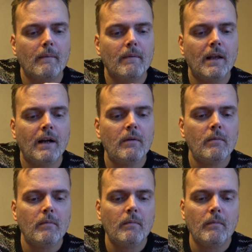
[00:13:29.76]
There.
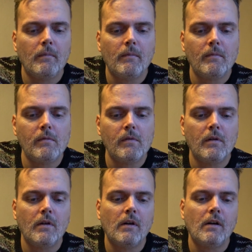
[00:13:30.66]

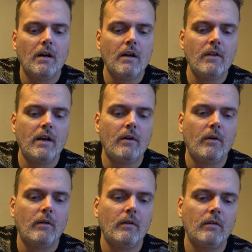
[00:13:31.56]
And
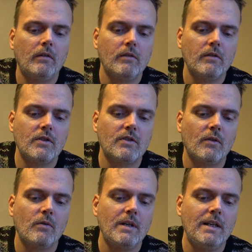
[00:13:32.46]
there. It's
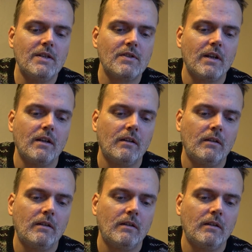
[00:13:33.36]
so easy.